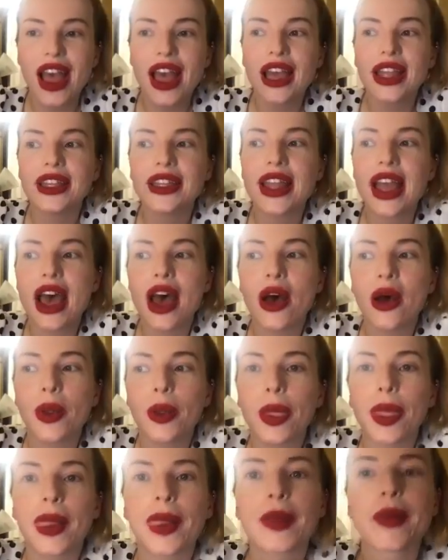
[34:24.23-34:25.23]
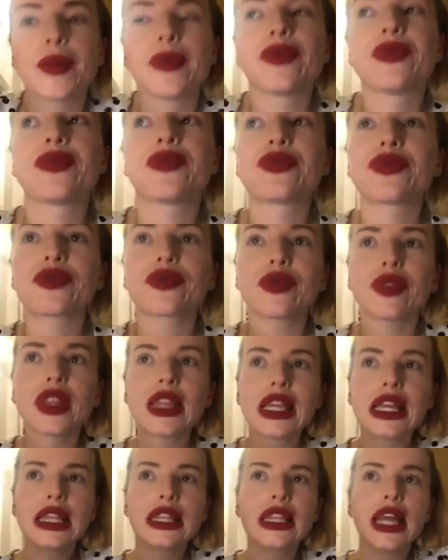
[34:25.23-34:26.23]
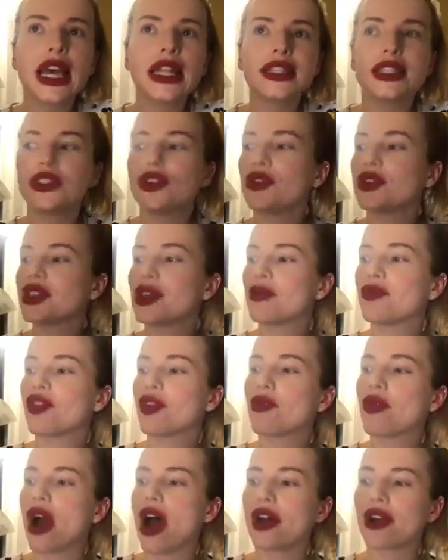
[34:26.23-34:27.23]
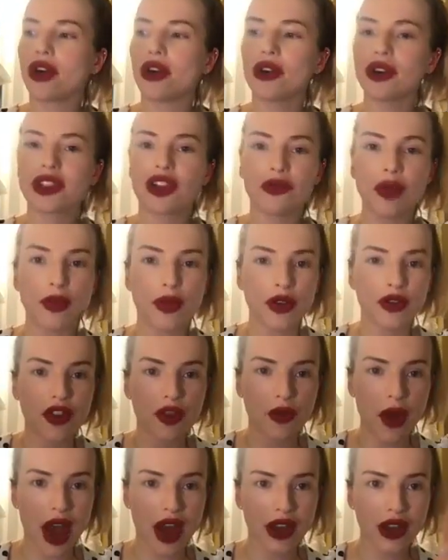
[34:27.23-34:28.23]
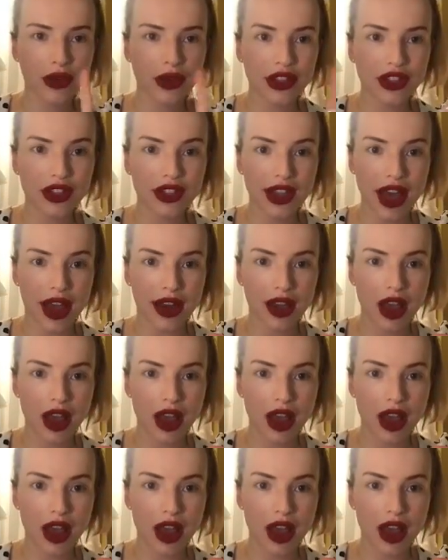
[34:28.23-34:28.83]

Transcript: Now, let's do some vibrato. So remember, vibrato is just that